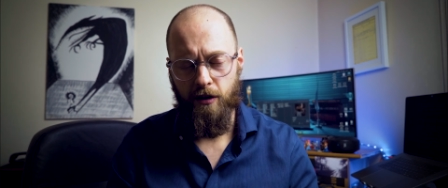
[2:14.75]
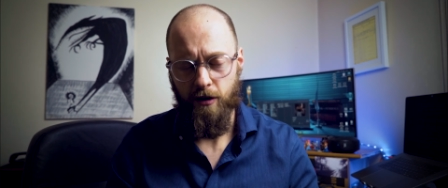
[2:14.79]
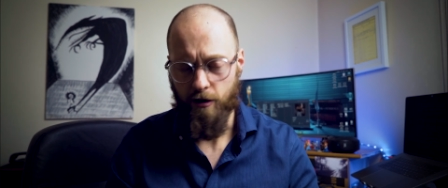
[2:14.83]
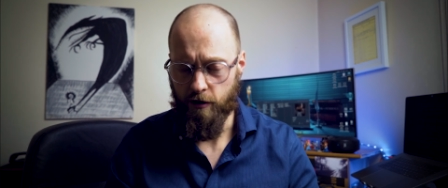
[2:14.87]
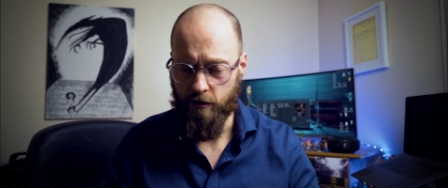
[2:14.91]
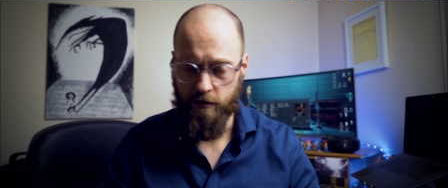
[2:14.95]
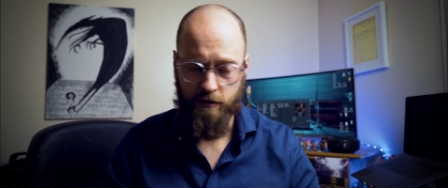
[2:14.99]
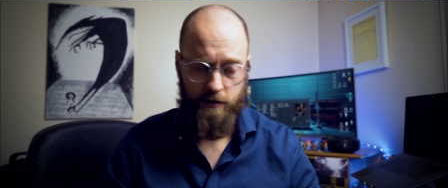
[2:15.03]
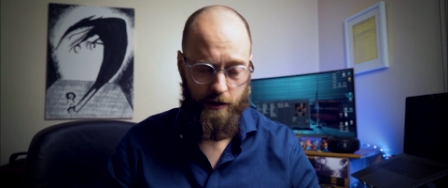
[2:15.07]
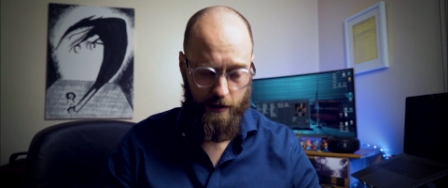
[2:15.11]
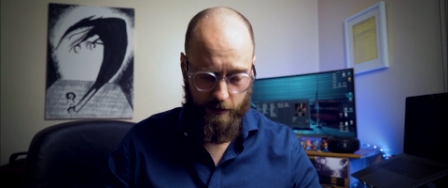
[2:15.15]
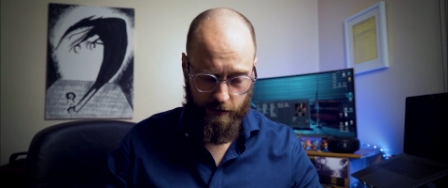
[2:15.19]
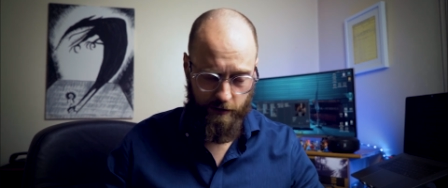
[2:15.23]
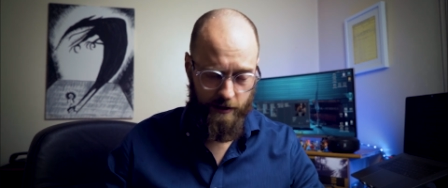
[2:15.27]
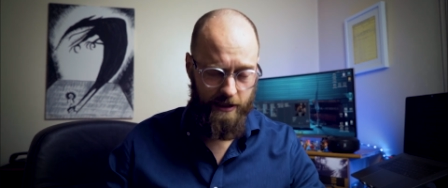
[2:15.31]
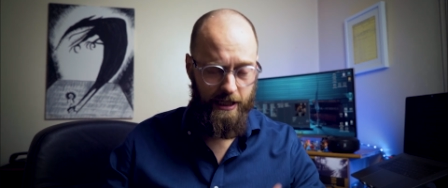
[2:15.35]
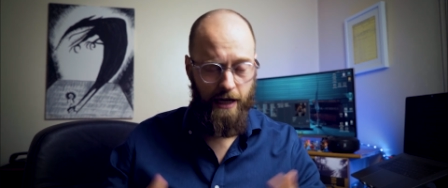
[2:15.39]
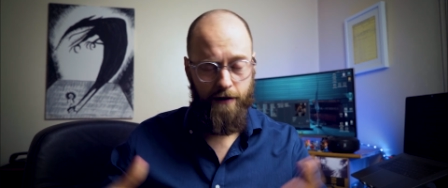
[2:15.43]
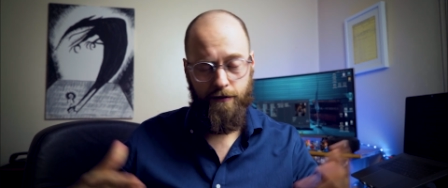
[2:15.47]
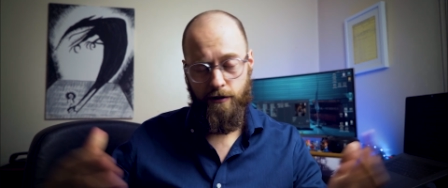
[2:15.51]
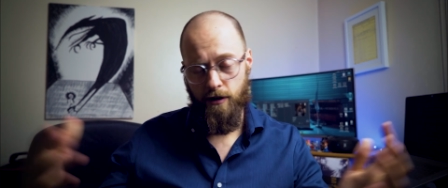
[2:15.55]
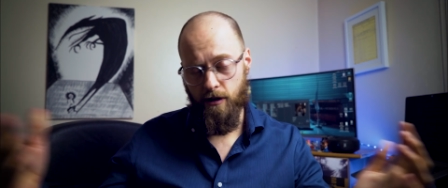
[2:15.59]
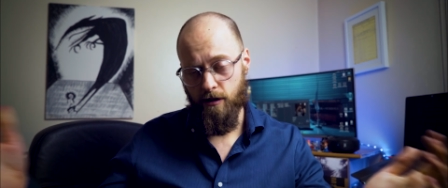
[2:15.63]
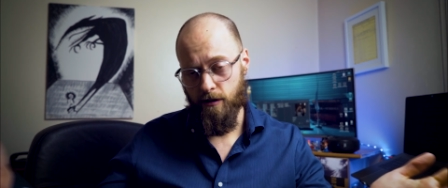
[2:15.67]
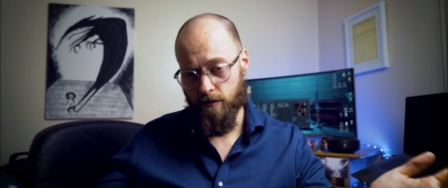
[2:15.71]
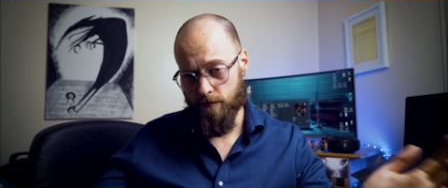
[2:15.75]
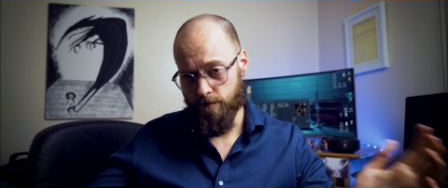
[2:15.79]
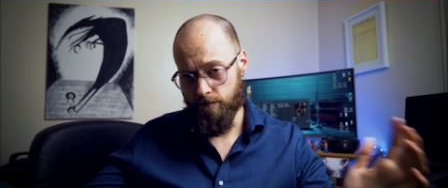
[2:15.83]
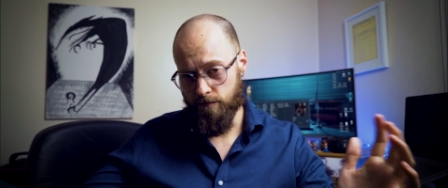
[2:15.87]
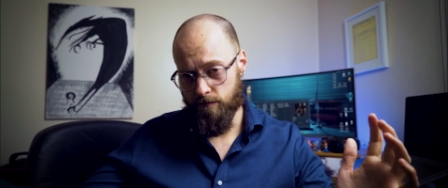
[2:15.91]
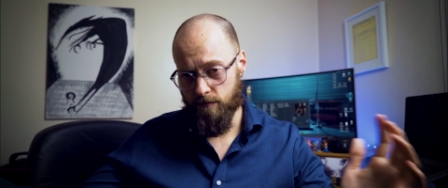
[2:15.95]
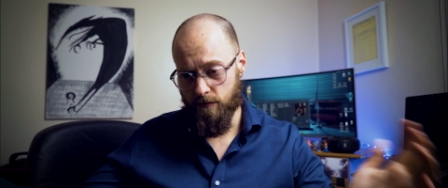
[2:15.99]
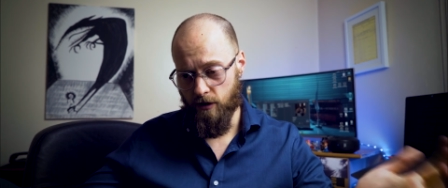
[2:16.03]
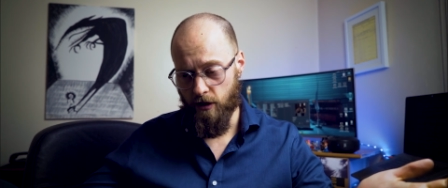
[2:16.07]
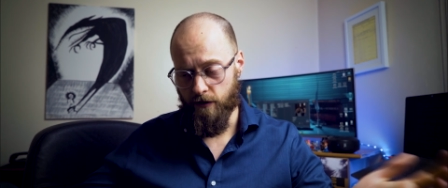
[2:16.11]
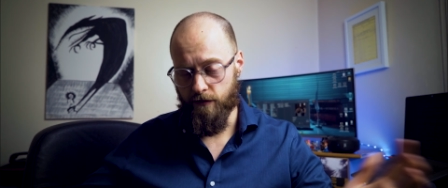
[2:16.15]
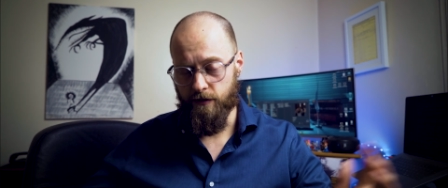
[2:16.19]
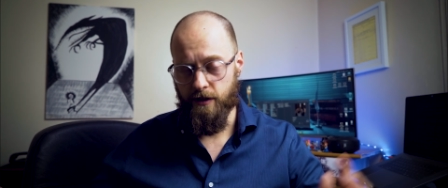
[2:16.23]
or several
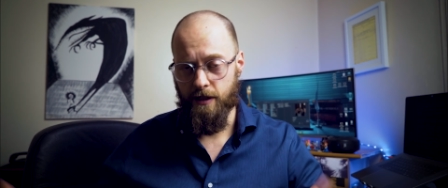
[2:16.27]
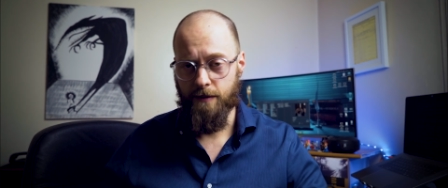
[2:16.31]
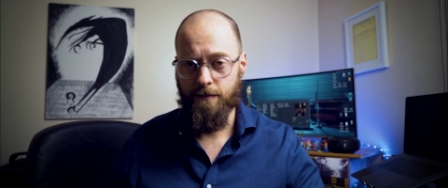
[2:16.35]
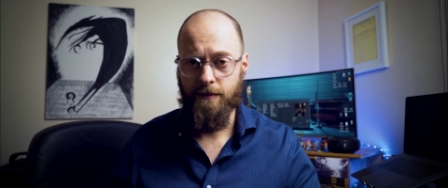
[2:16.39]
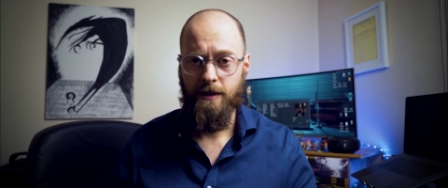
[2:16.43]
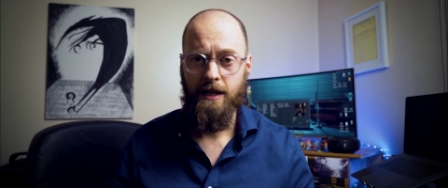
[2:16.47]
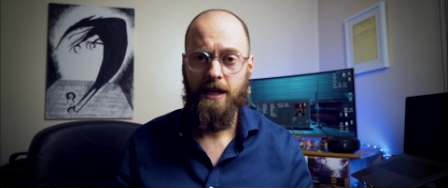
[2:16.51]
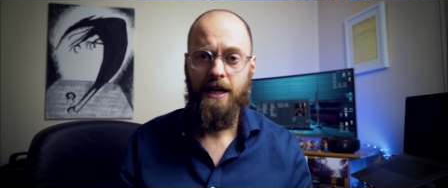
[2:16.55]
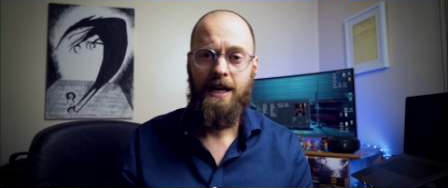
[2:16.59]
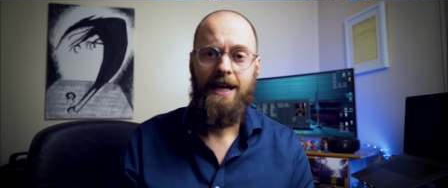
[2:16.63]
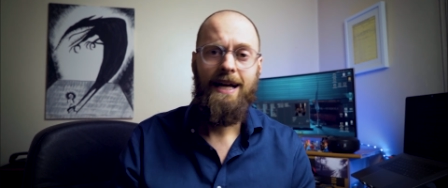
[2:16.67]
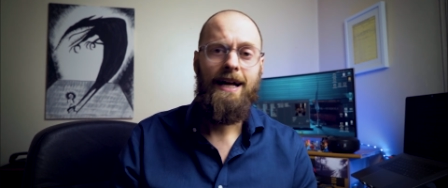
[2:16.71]
of them,